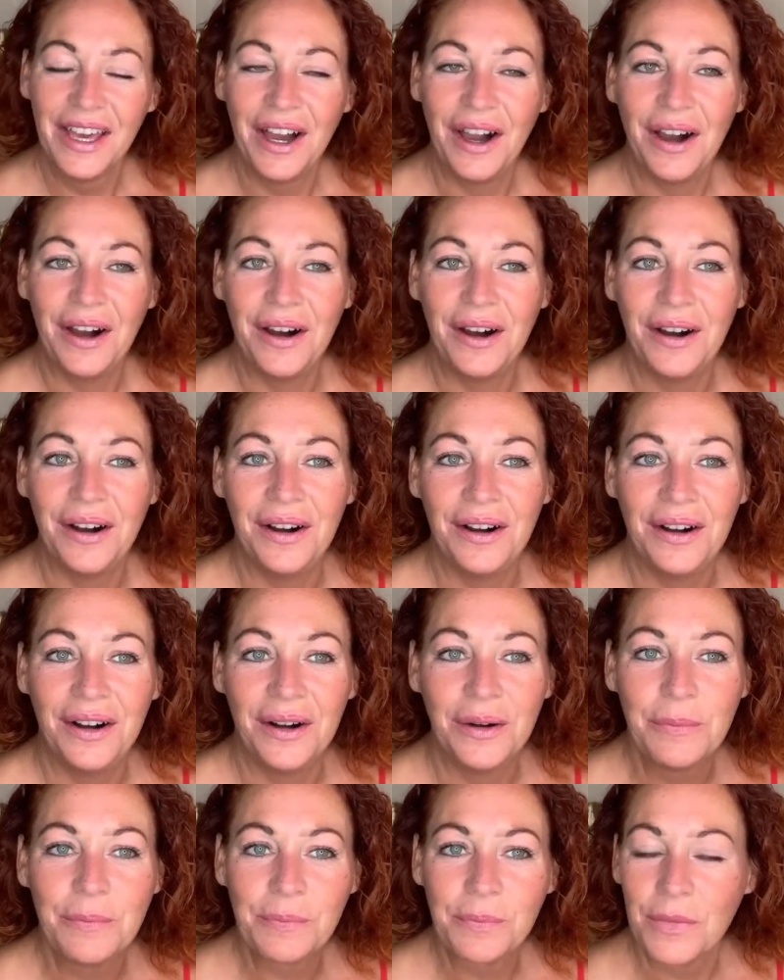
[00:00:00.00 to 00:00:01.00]

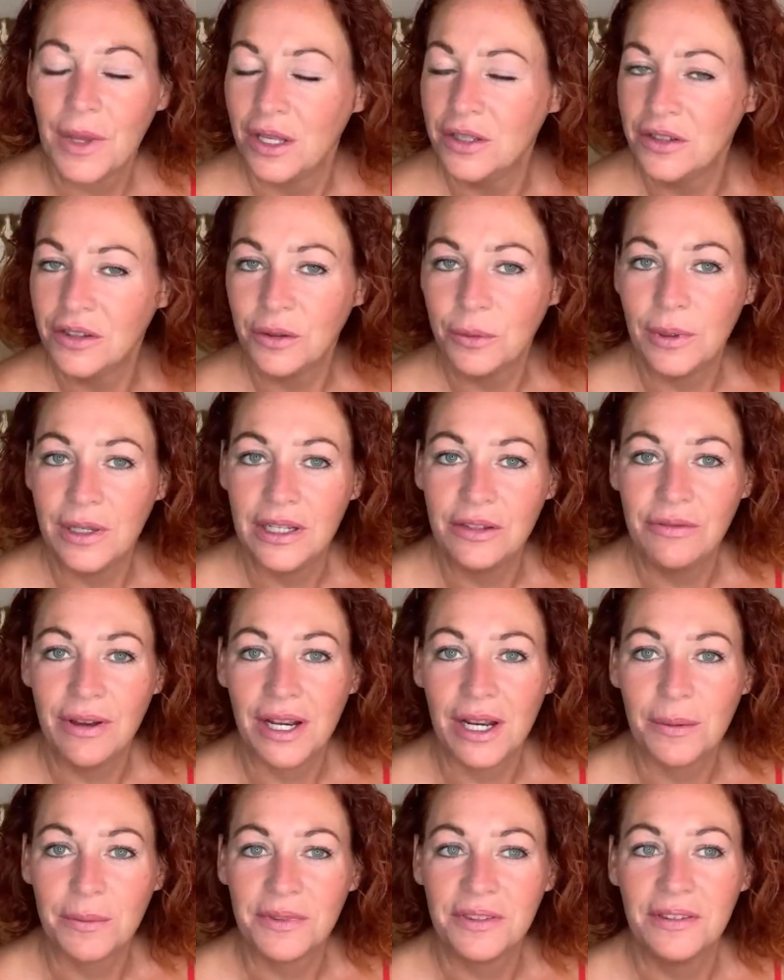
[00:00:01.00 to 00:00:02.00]
Oh, I just quickly
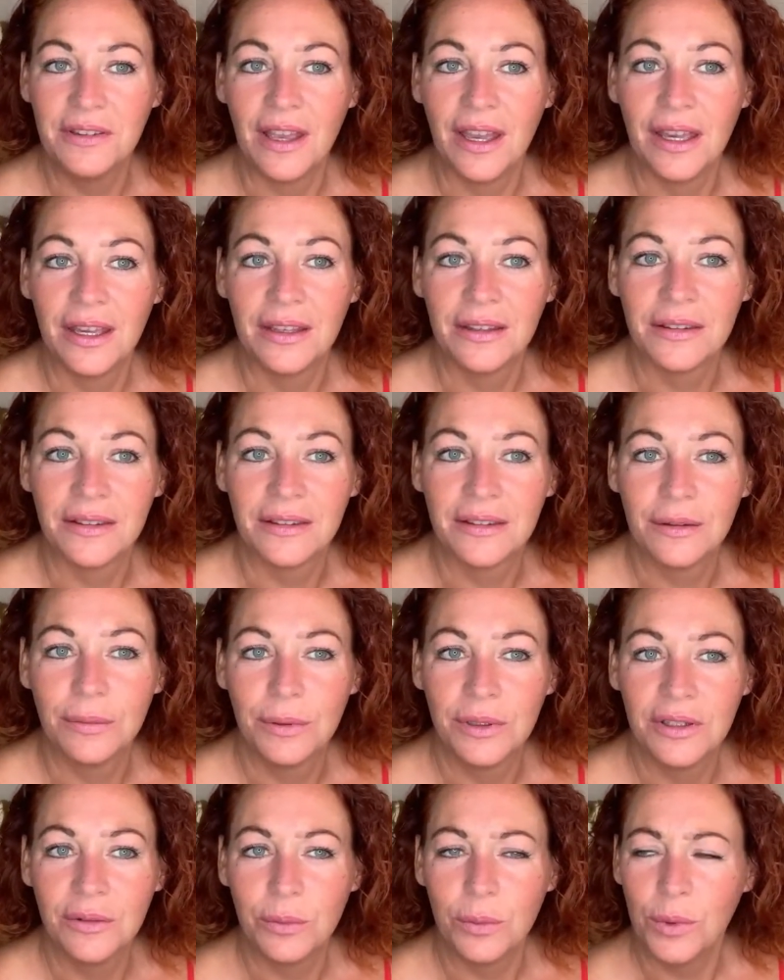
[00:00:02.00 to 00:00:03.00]
ran upstairs.
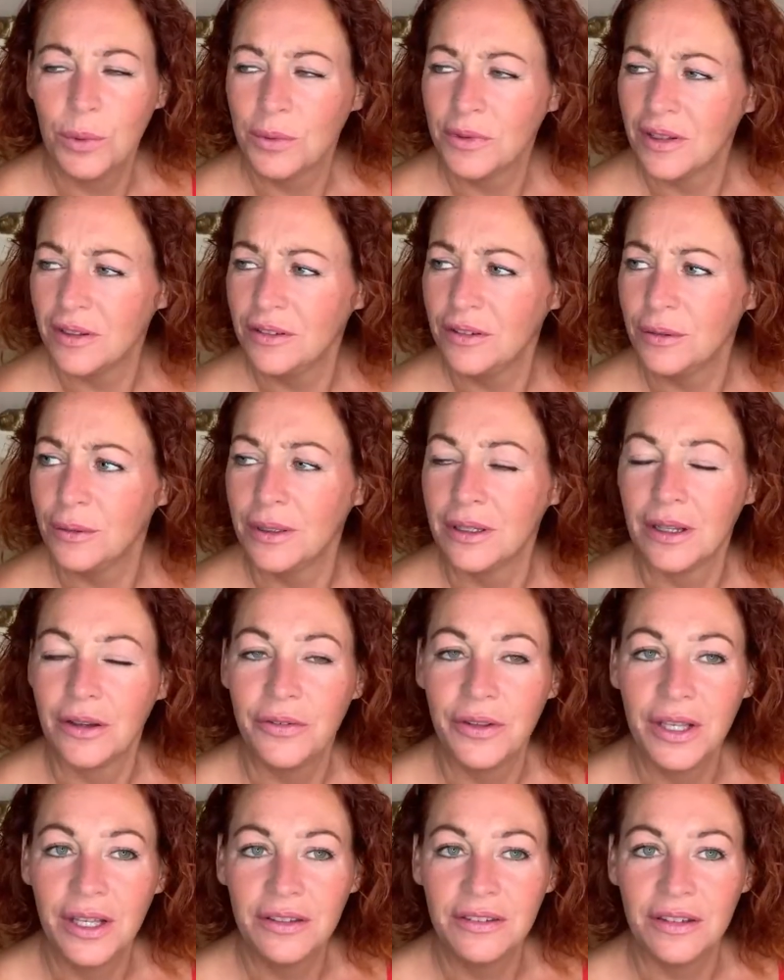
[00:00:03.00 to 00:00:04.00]
What, what was I doing? I
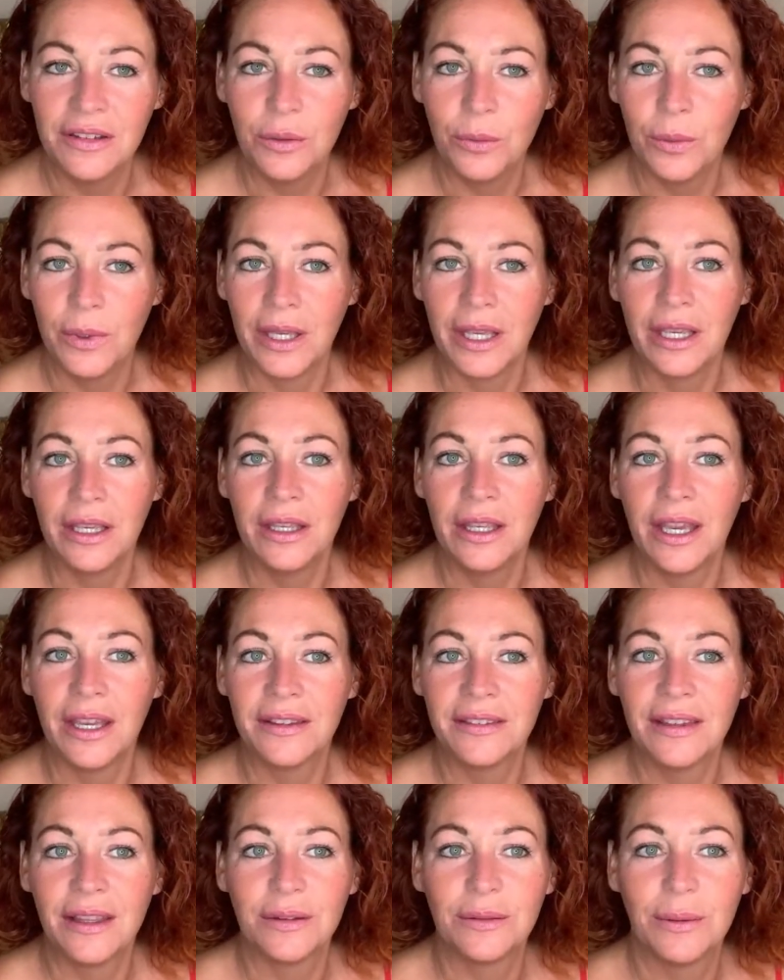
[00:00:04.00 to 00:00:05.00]
think I did a wee.
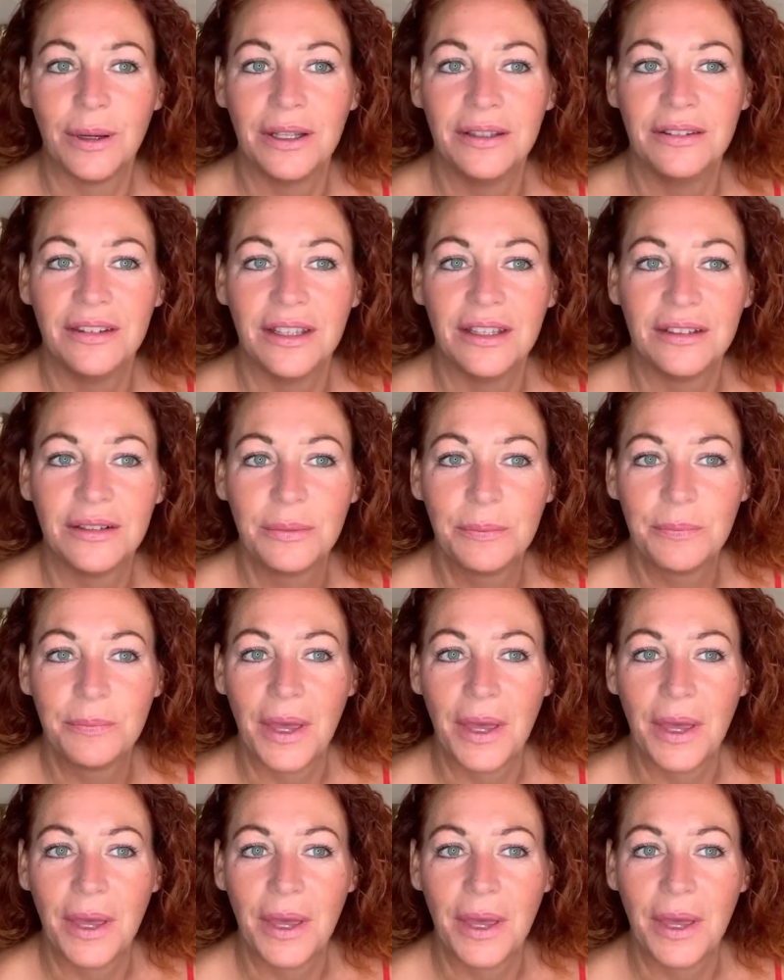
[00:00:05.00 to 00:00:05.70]
Yes, that's what I did.